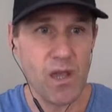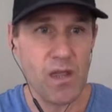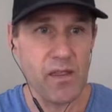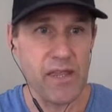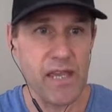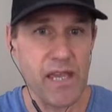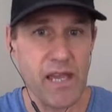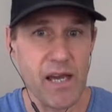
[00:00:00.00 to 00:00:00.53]

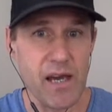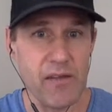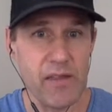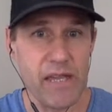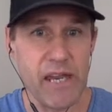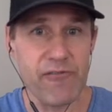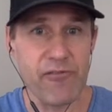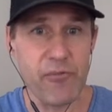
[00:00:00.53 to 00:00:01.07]

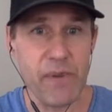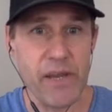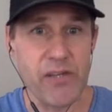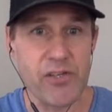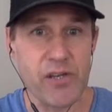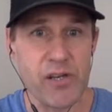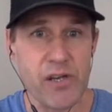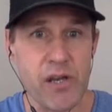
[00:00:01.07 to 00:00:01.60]
the
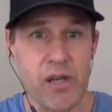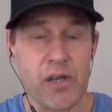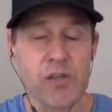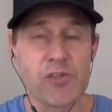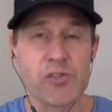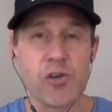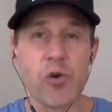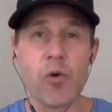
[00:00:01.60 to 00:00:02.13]
information.
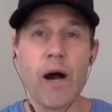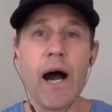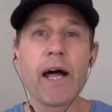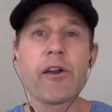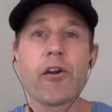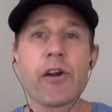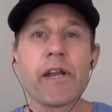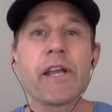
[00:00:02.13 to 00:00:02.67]
So
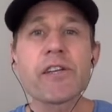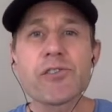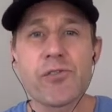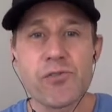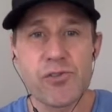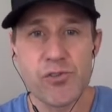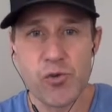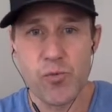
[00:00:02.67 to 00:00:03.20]
on our
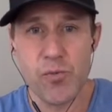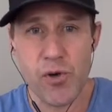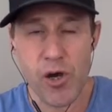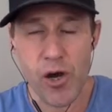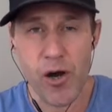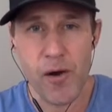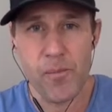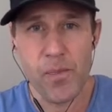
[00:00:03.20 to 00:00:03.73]
initial Zoom
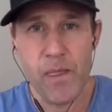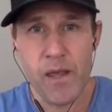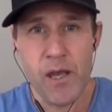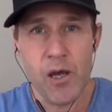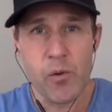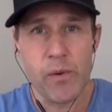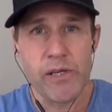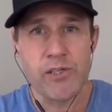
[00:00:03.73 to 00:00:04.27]
call,
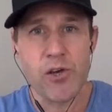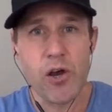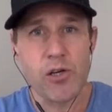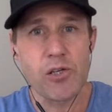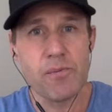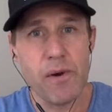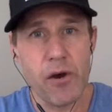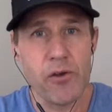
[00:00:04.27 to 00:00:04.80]
we
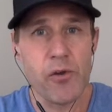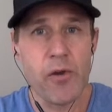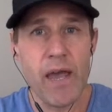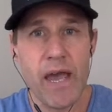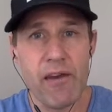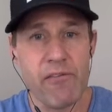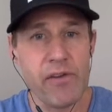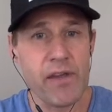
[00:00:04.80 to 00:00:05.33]
talked about you
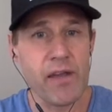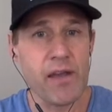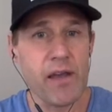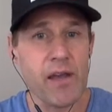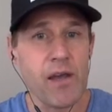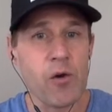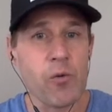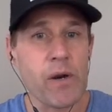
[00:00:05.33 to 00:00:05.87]
having
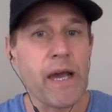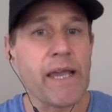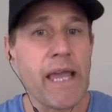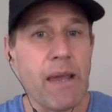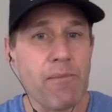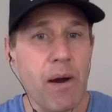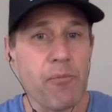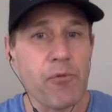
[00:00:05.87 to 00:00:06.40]
what I
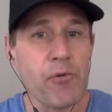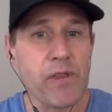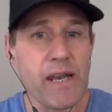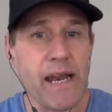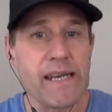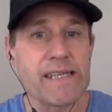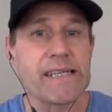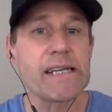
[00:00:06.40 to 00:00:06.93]
came up with an
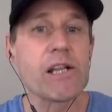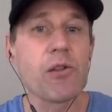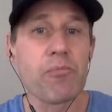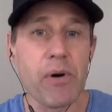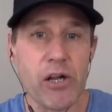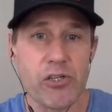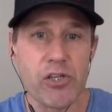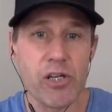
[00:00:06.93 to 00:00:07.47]
ideal
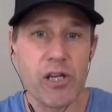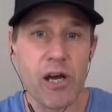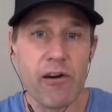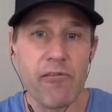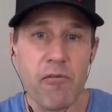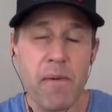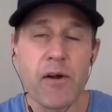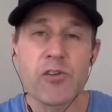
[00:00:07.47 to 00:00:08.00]
budget
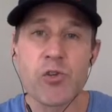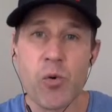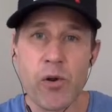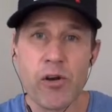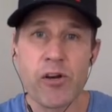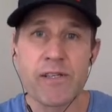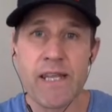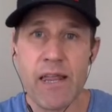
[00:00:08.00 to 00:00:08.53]
of about
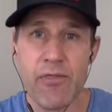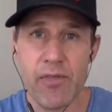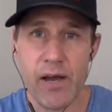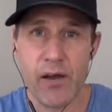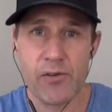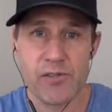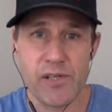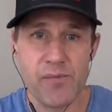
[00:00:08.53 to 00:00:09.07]

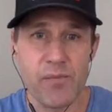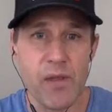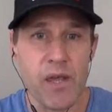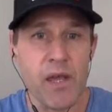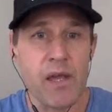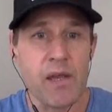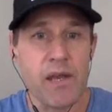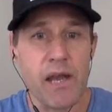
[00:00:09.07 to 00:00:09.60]
$210,000.
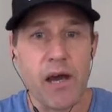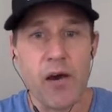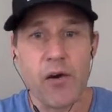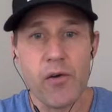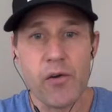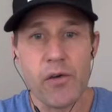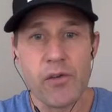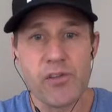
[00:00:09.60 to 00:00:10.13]

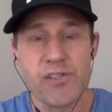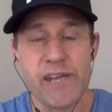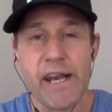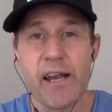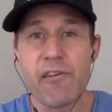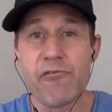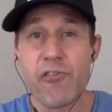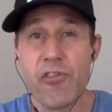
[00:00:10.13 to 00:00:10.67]
Now you
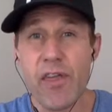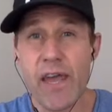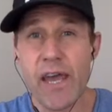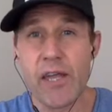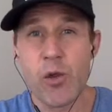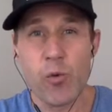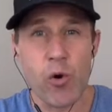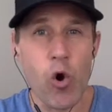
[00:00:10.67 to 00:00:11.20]
stated for
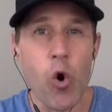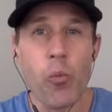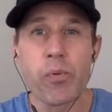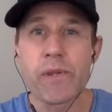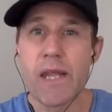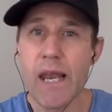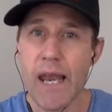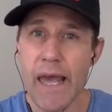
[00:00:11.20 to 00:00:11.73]
that you were
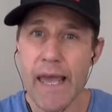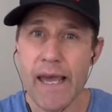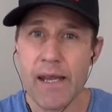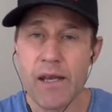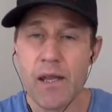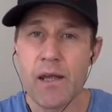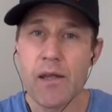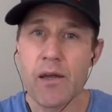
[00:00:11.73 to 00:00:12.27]
hoping the
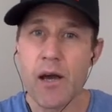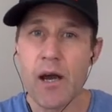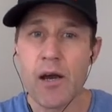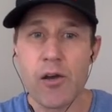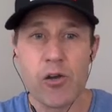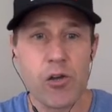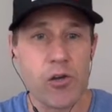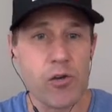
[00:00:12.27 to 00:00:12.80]
land
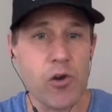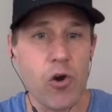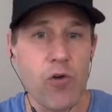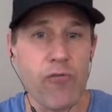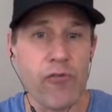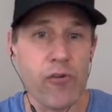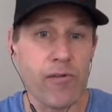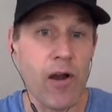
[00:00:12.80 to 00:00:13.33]
could go
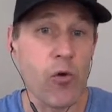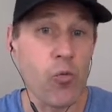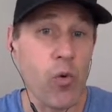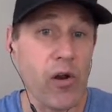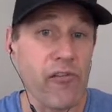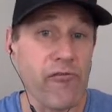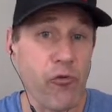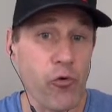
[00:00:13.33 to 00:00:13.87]
for around
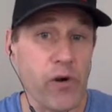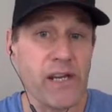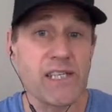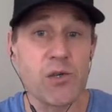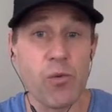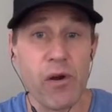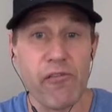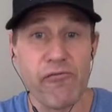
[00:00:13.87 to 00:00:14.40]
140
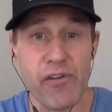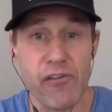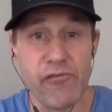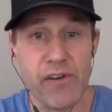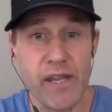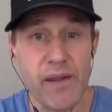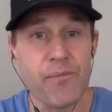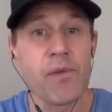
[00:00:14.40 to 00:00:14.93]
to
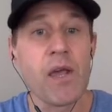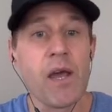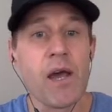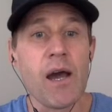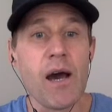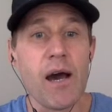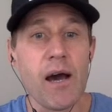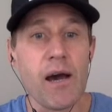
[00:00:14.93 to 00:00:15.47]
150,
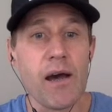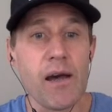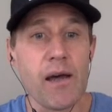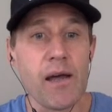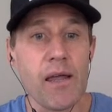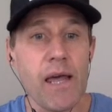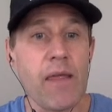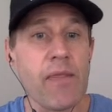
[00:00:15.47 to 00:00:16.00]

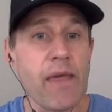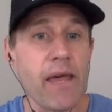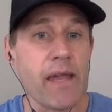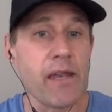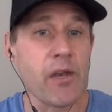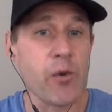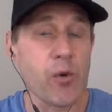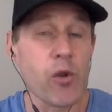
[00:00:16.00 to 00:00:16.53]
and
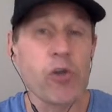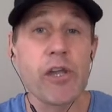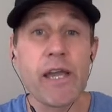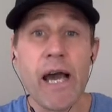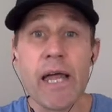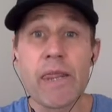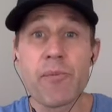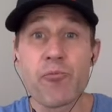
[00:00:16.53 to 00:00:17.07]
then you were looking
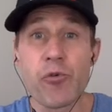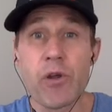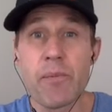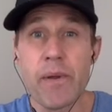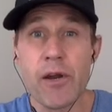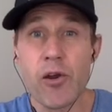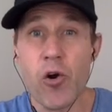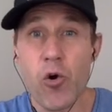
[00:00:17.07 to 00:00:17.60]
on the
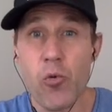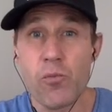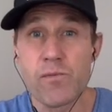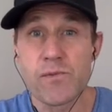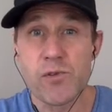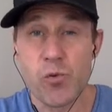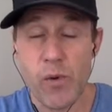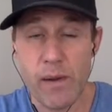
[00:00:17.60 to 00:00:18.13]
Premier
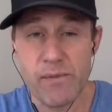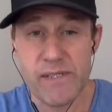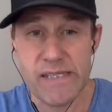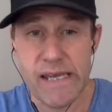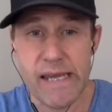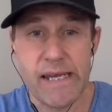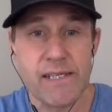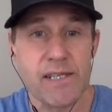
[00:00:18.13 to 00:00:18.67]
Homes
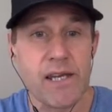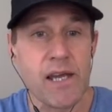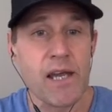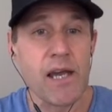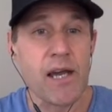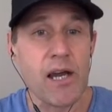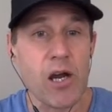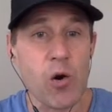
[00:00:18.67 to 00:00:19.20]
website
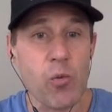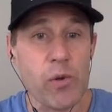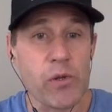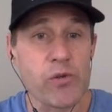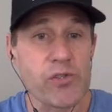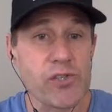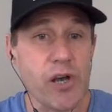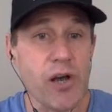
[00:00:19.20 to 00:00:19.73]
where
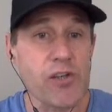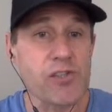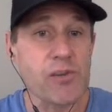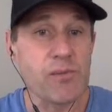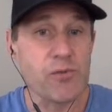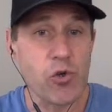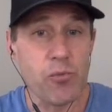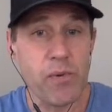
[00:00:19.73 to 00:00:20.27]
you saw
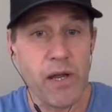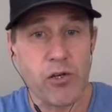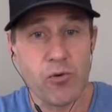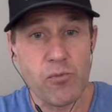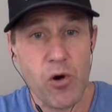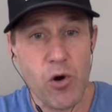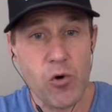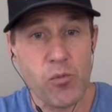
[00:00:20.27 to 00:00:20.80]
some
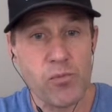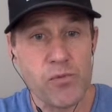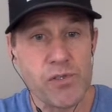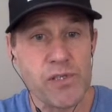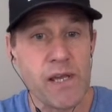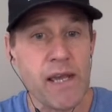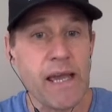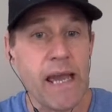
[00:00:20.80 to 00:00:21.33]
two-bedroom
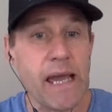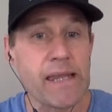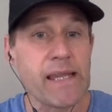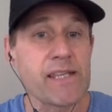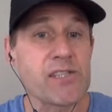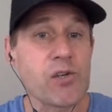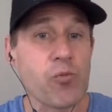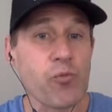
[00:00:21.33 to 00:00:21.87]
homes and
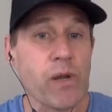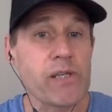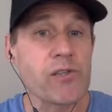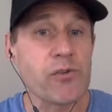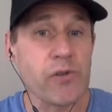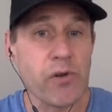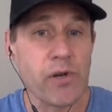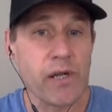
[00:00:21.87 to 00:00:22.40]
then some
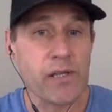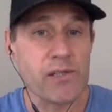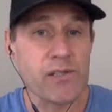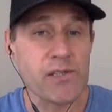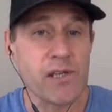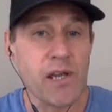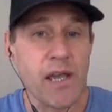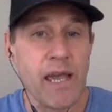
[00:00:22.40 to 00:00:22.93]
rental
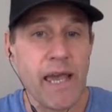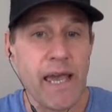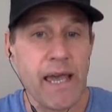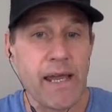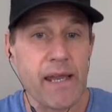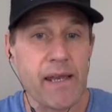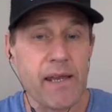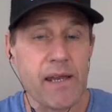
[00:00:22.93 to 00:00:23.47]
units,
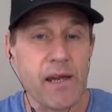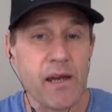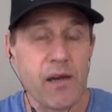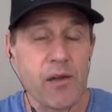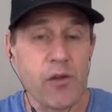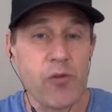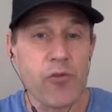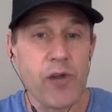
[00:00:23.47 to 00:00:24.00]
and
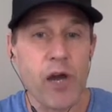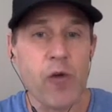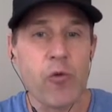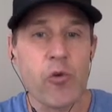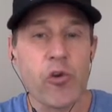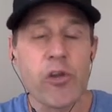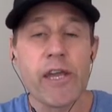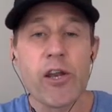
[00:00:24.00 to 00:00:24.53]
you thought you
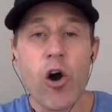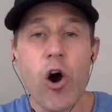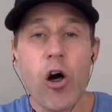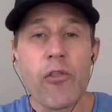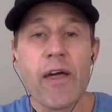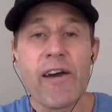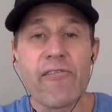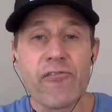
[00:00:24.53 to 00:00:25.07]
could get all
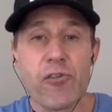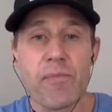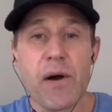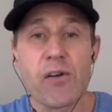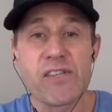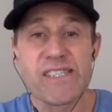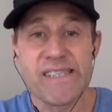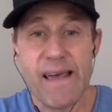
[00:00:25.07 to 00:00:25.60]
that for
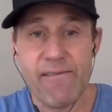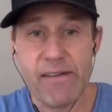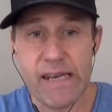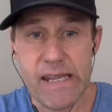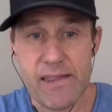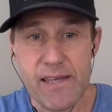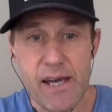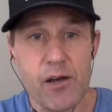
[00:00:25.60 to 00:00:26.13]
about
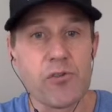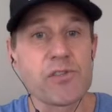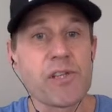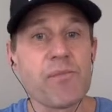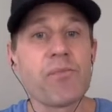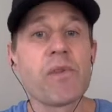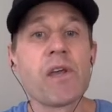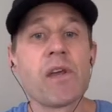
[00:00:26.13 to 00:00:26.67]

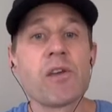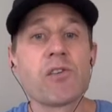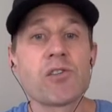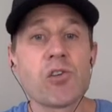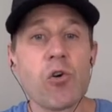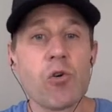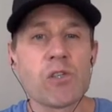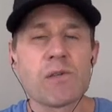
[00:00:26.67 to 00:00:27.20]
$70,000.
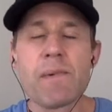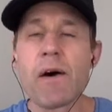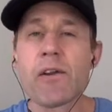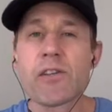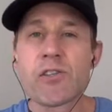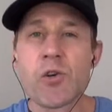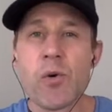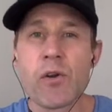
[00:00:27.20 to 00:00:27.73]
So it was about a
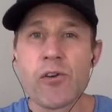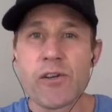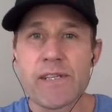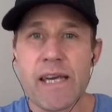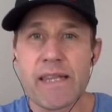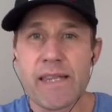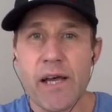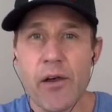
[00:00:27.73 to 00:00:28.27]

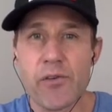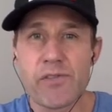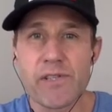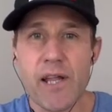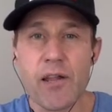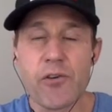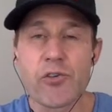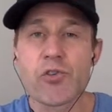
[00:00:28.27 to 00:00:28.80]

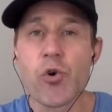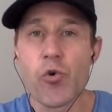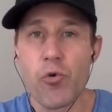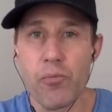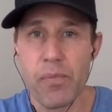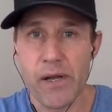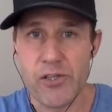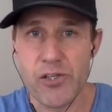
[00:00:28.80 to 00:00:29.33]
$210,000 total
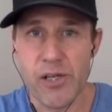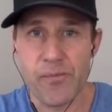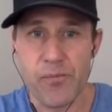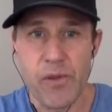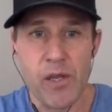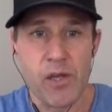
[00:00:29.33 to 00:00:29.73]
budget.